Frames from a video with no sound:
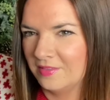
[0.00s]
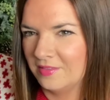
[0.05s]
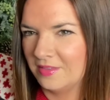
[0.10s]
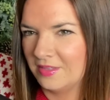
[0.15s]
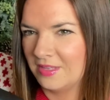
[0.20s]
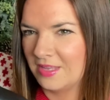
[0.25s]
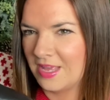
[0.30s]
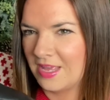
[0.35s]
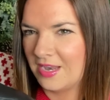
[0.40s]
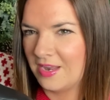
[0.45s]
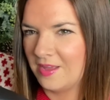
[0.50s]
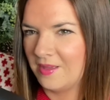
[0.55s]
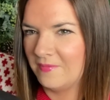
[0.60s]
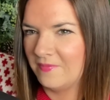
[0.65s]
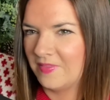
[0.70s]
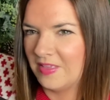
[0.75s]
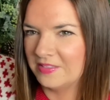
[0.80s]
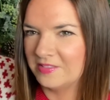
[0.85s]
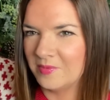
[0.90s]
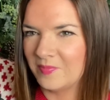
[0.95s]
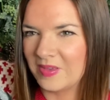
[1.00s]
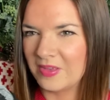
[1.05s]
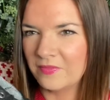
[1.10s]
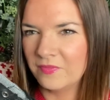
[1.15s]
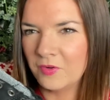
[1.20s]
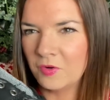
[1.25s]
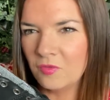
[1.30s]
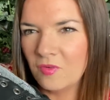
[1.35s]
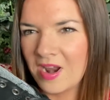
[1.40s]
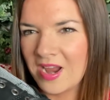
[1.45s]
And there's a bit of
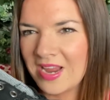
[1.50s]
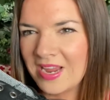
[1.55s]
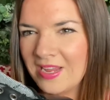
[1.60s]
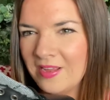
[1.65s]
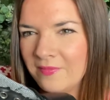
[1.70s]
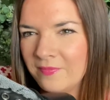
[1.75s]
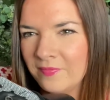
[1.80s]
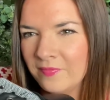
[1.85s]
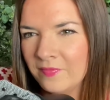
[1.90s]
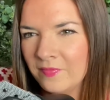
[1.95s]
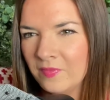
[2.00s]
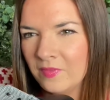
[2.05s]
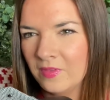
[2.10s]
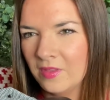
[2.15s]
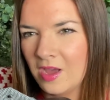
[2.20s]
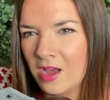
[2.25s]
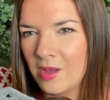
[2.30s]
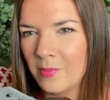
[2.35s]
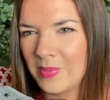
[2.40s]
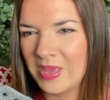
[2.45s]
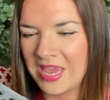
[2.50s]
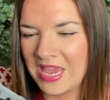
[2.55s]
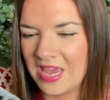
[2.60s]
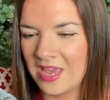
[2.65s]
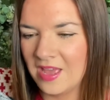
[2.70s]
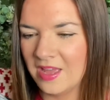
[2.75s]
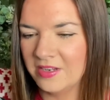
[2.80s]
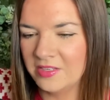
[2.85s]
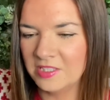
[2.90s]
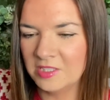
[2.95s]
grey up here
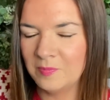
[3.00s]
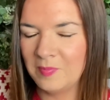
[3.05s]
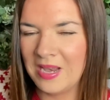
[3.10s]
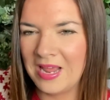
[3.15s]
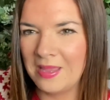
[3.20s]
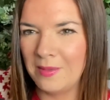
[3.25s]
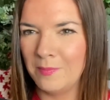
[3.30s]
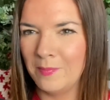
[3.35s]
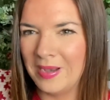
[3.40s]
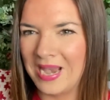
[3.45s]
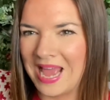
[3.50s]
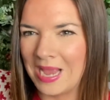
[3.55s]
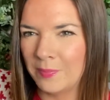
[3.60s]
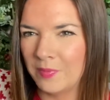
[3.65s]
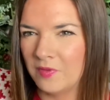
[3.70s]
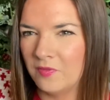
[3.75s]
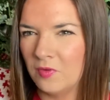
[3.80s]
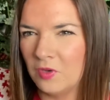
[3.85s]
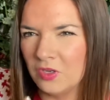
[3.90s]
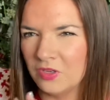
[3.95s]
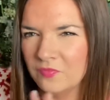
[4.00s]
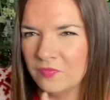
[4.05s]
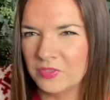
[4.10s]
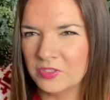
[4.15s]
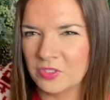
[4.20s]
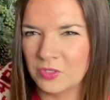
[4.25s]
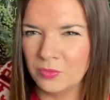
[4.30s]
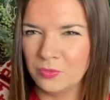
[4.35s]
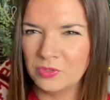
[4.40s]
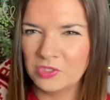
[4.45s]
and just plain black. But if you're looking for
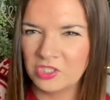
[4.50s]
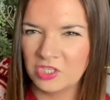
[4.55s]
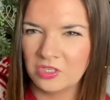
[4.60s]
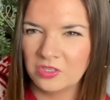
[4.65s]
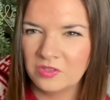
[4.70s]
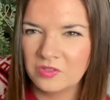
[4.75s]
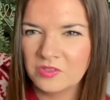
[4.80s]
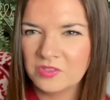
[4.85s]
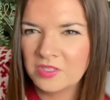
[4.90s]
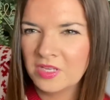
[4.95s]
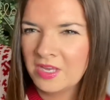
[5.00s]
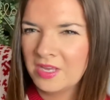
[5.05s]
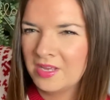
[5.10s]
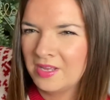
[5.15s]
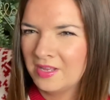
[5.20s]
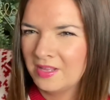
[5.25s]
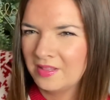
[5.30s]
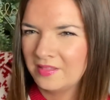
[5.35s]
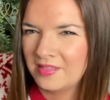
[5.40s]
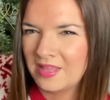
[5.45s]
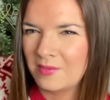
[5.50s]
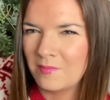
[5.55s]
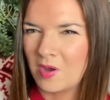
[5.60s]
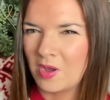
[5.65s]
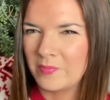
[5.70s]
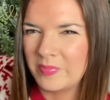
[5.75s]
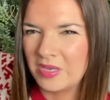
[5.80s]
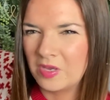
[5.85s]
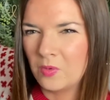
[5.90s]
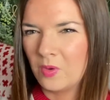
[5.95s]
school shoes, they might
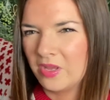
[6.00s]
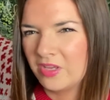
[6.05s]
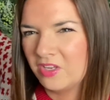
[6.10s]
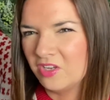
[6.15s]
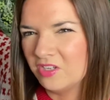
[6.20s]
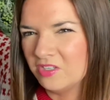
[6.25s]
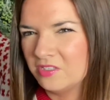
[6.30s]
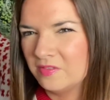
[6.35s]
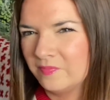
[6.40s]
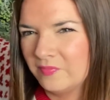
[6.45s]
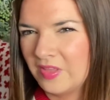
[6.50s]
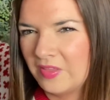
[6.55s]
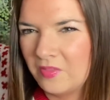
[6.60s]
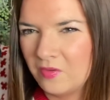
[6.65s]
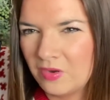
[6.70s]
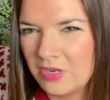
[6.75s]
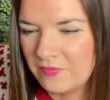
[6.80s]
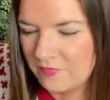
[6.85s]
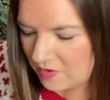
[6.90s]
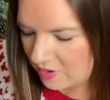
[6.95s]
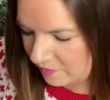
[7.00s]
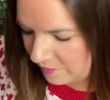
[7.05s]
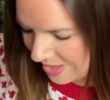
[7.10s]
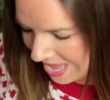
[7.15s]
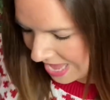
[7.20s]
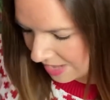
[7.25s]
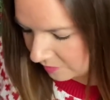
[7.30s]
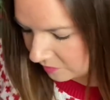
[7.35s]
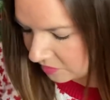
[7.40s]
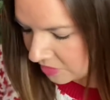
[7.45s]
be quite good. And they're only
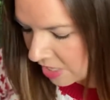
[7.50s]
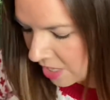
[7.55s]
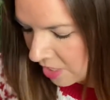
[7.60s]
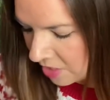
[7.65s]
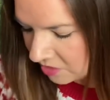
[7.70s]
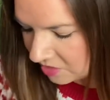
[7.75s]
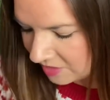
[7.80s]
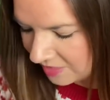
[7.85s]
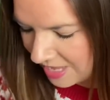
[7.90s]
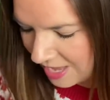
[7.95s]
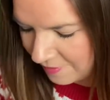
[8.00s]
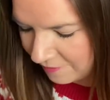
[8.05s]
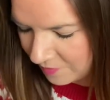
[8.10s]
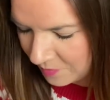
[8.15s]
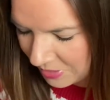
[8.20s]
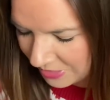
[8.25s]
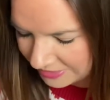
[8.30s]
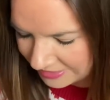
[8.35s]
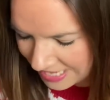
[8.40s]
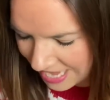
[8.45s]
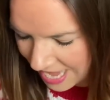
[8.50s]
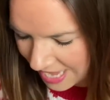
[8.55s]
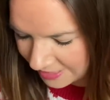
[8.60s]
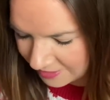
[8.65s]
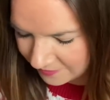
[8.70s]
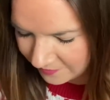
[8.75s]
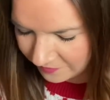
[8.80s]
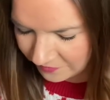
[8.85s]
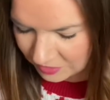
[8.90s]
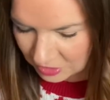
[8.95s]
£5. So they're for my dad
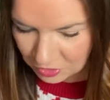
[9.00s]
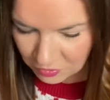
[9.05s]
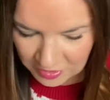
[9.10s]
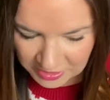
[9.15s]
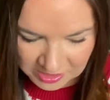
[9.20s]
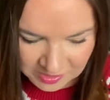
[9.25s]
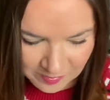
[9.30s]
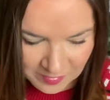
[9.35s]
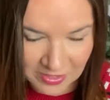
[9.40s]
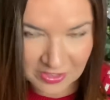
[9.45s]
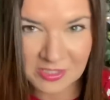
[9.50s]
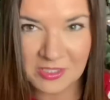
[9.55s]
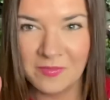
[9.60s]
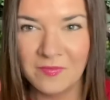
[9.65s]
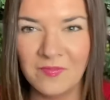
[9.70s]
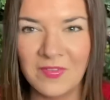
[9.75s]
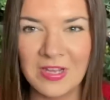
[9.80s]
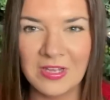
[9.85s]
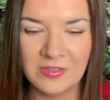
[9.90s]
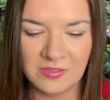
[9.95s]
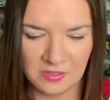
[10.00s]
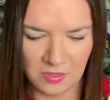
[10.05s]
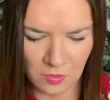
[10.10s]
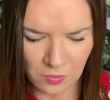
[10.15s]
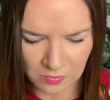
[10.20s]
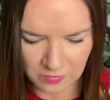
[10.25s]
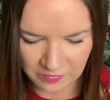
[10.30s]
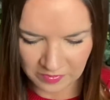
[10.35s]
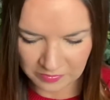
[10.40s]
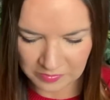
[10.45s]
for Christmas. Fingers,
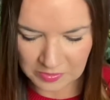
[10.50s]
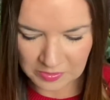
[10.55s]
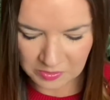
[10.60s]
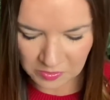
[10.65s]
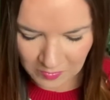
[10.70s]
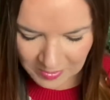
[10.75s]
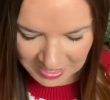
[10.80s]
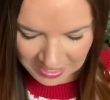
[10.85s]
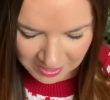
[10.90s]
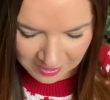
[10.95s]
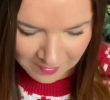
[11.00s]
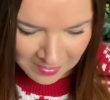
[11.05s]
oh, there was a squeak.